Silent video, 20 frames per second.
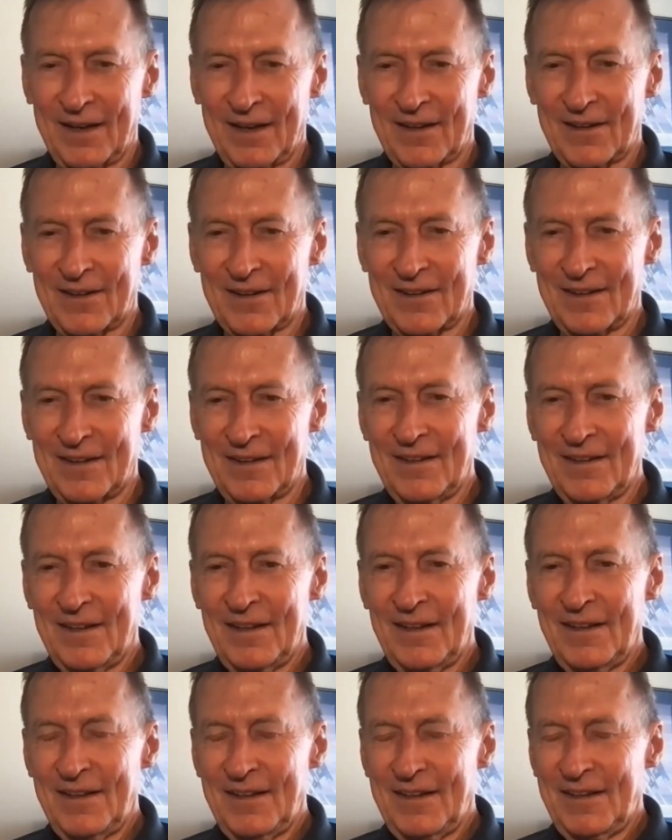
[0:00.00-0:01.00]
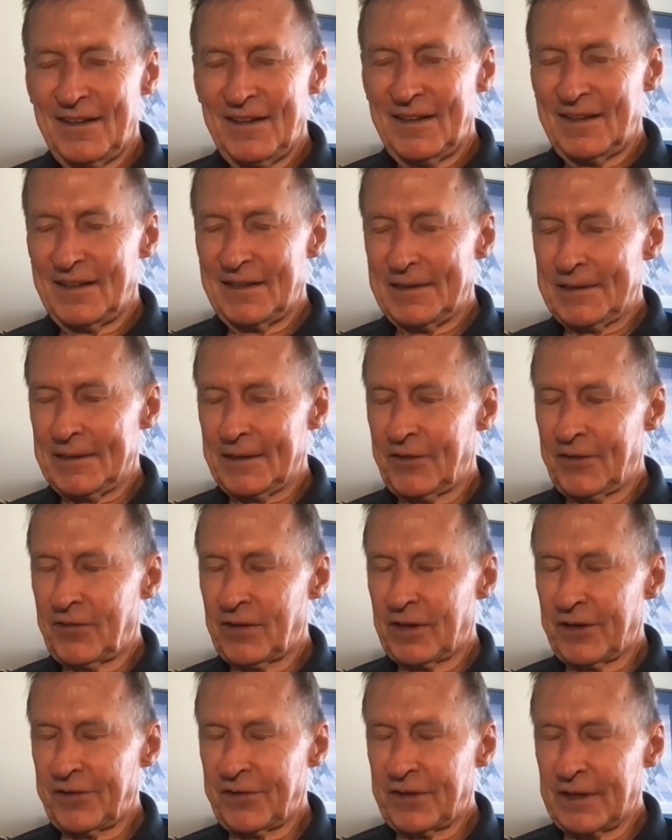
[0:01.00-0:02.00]
you're
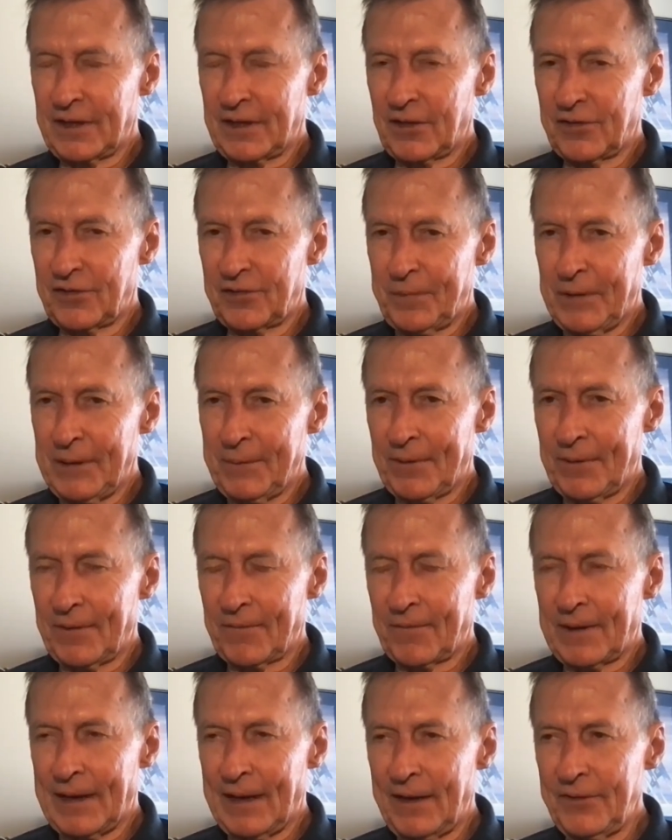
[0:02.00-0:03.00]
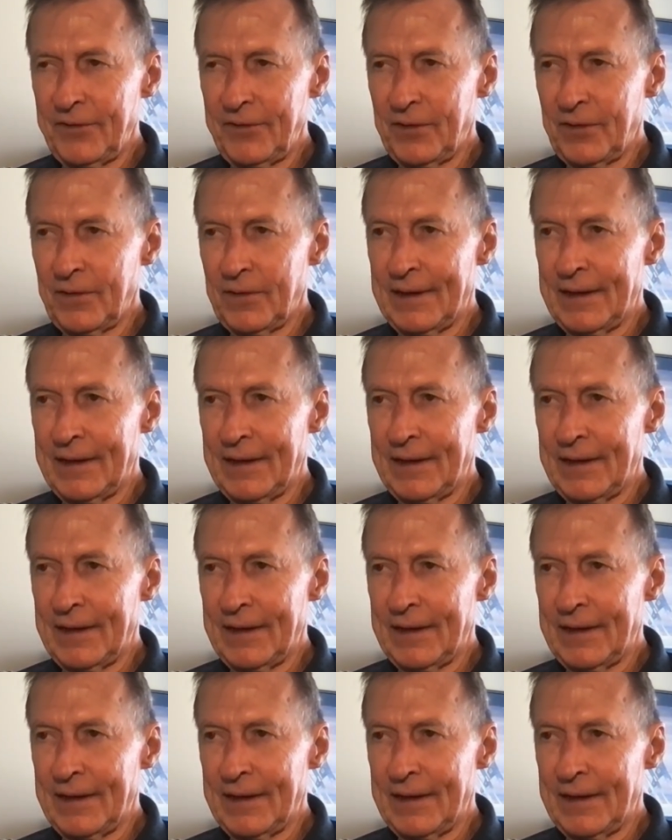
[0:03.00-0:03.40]
trusting those people around you,